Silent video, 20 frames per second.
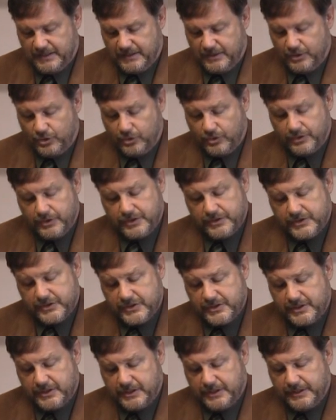nor the
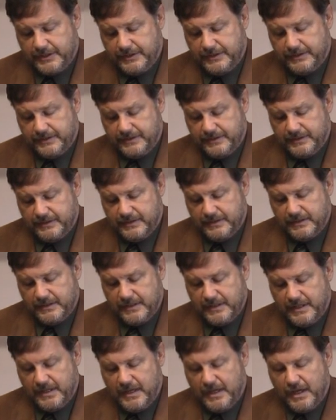Son,
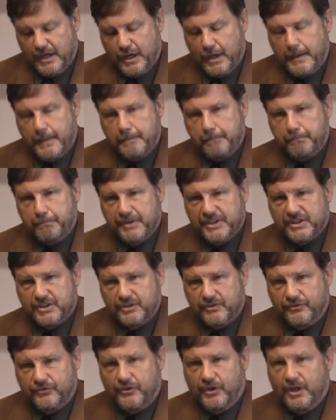but the
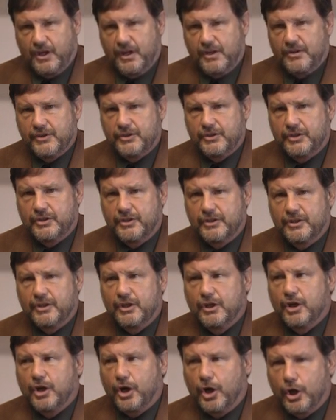Father
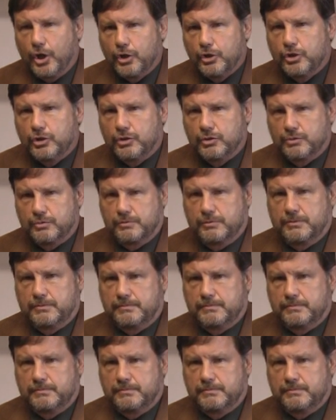alone.